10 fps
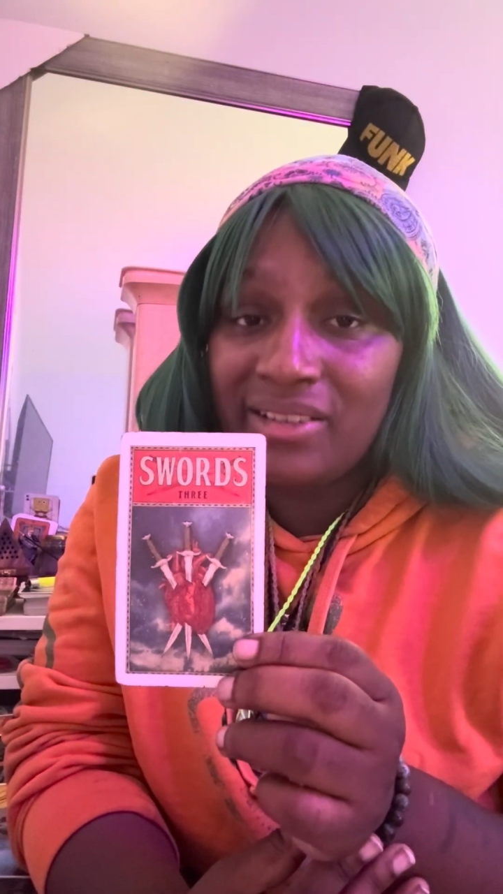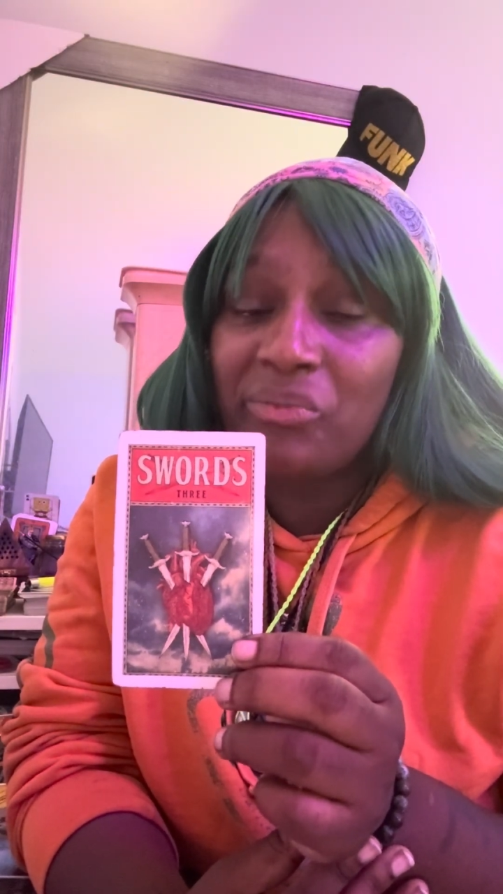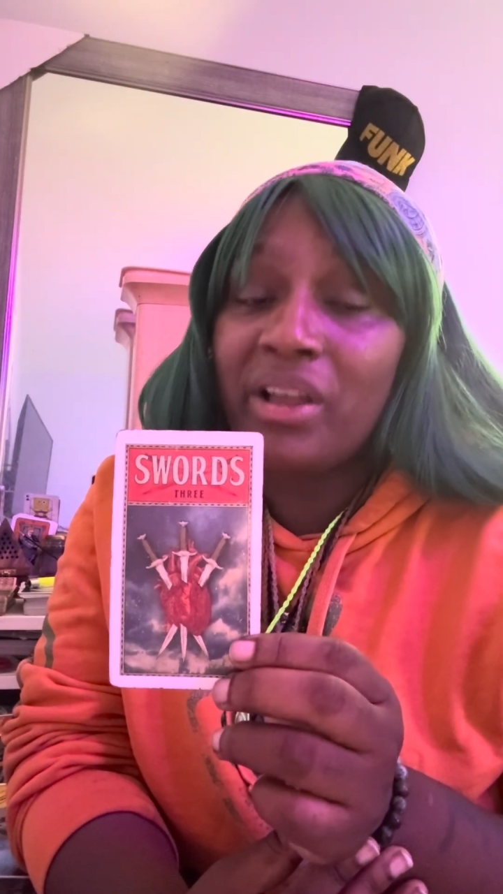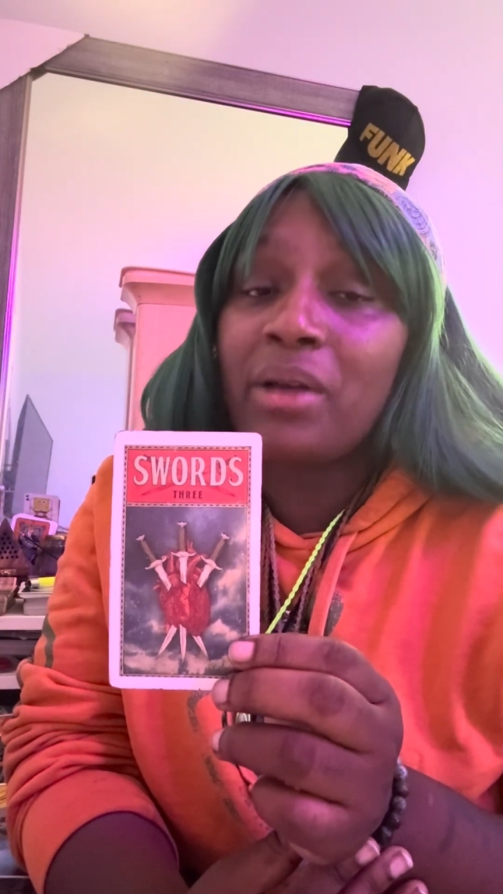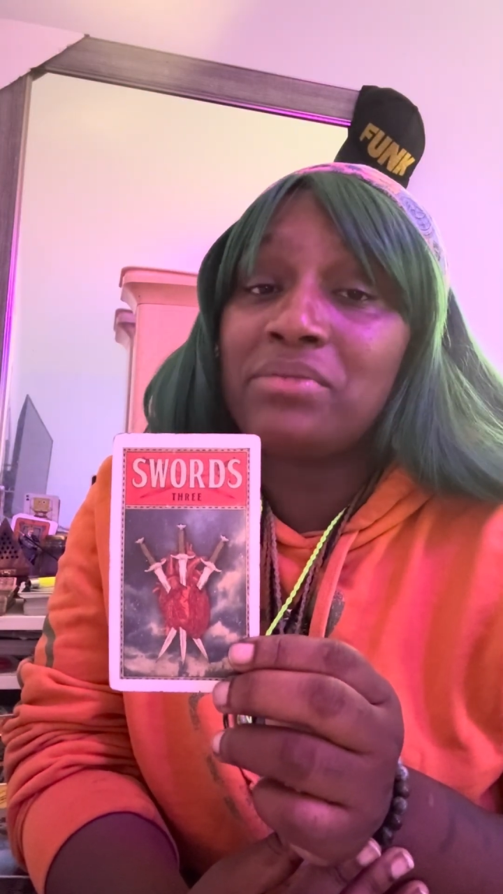it
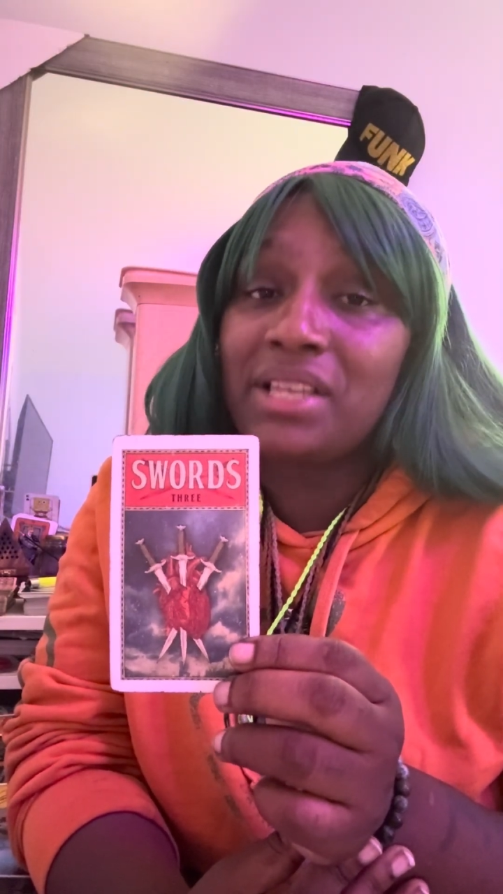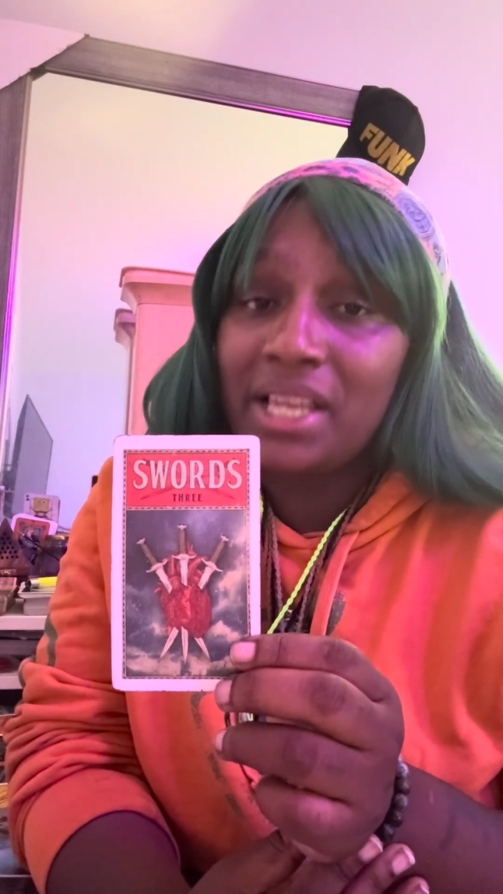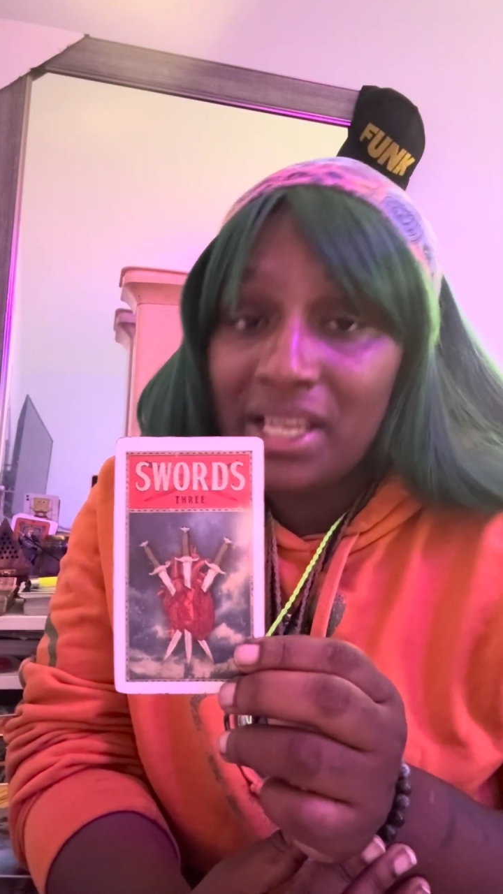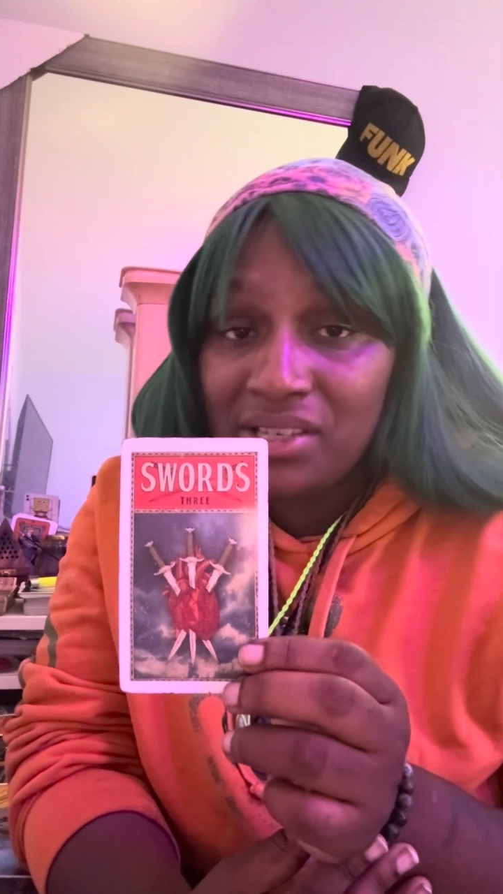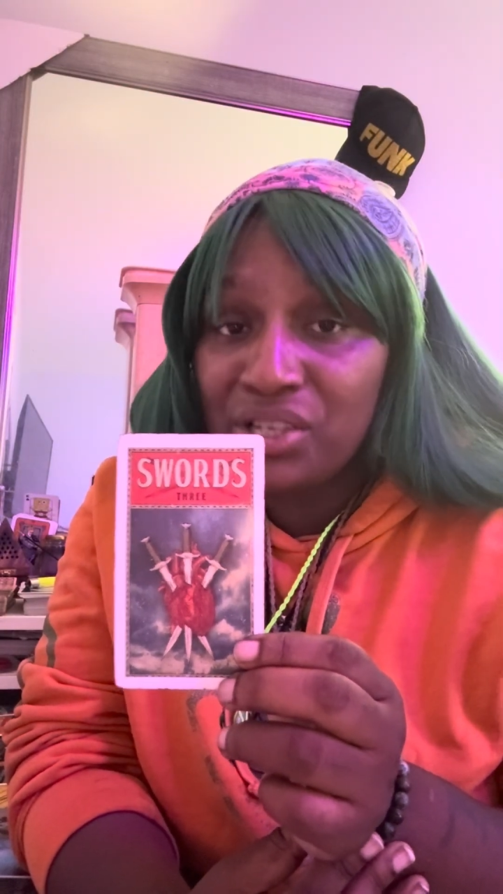becomes
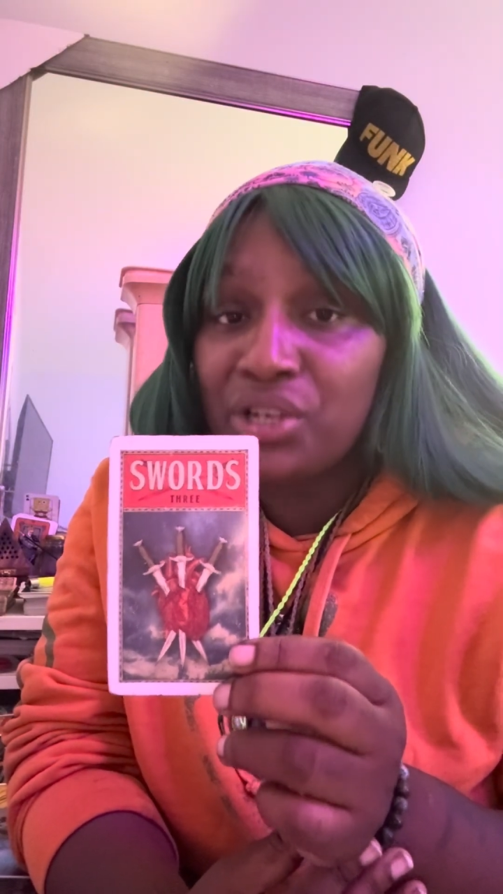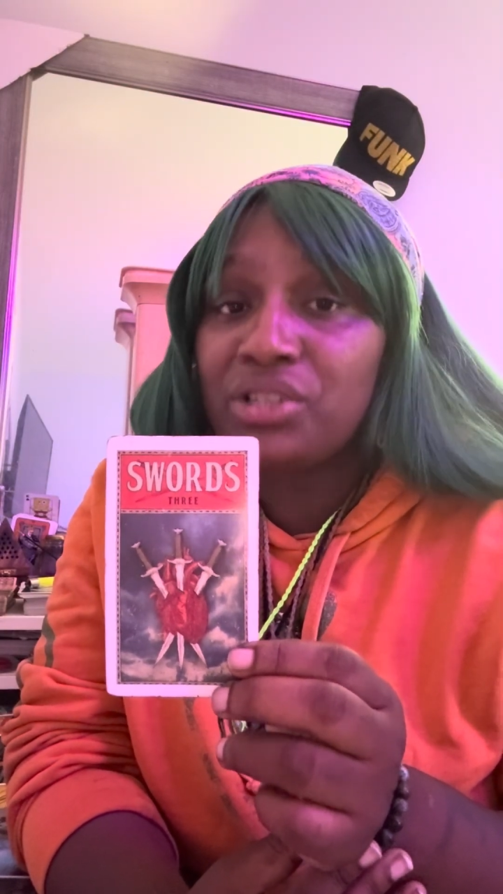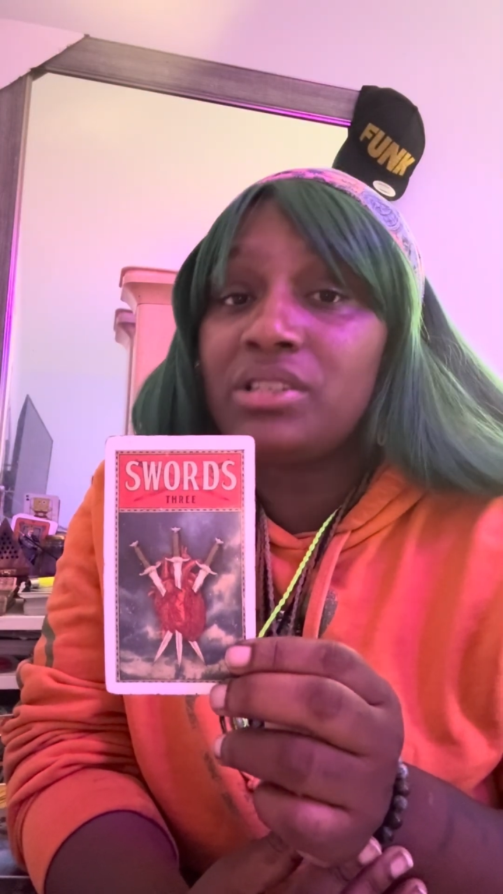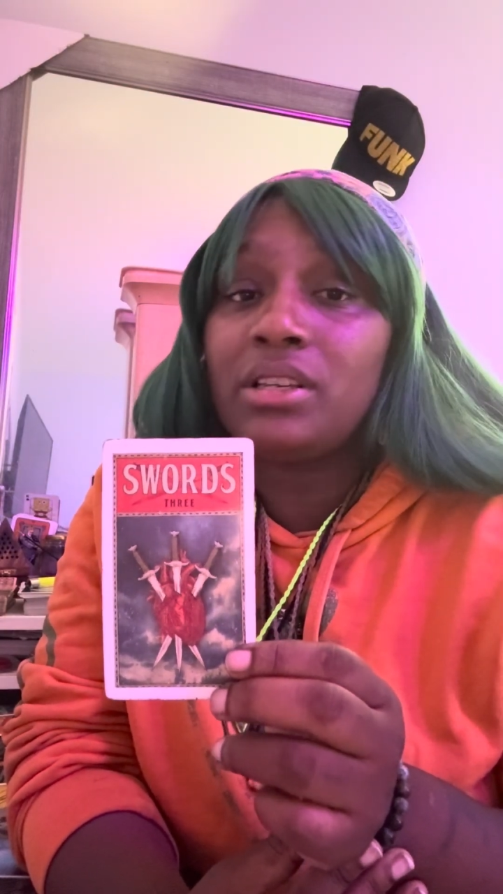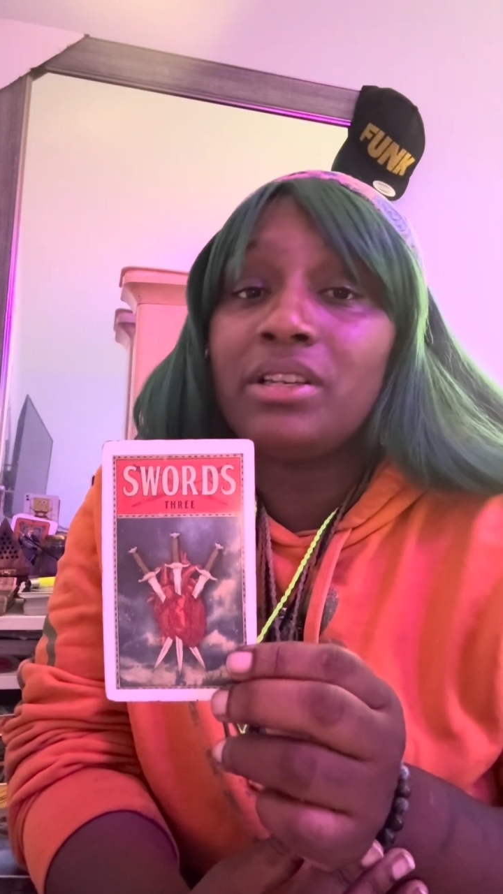easier
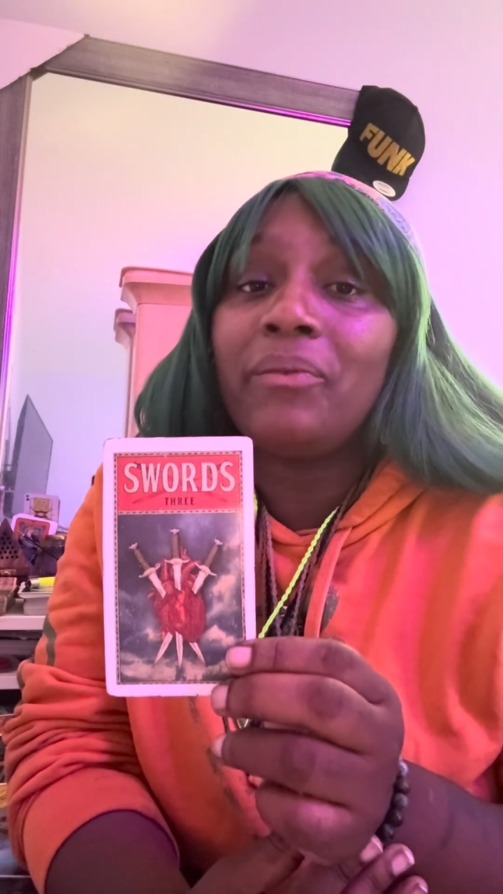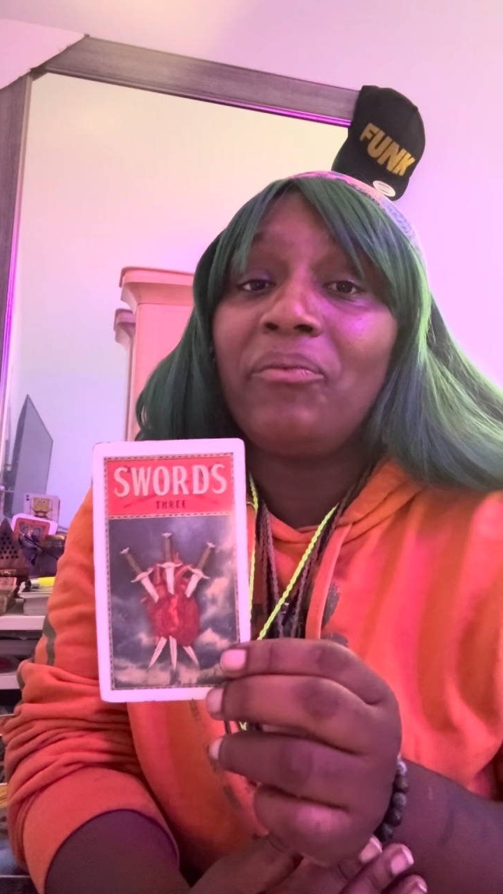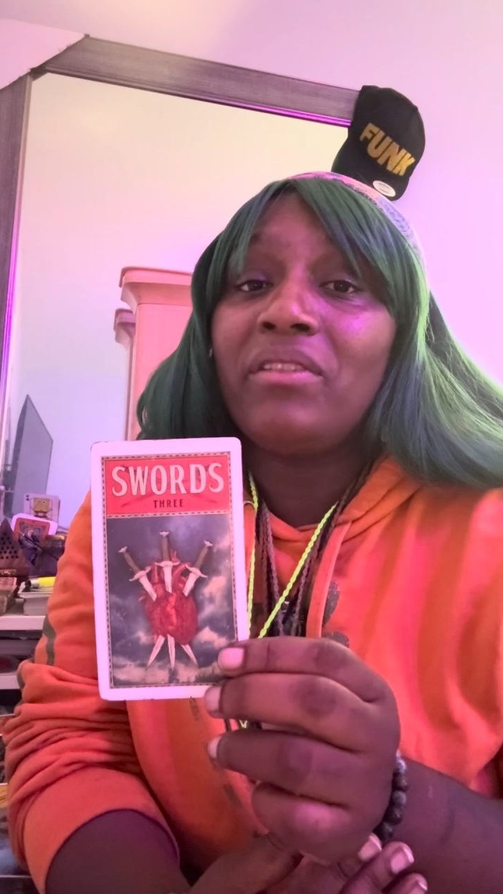to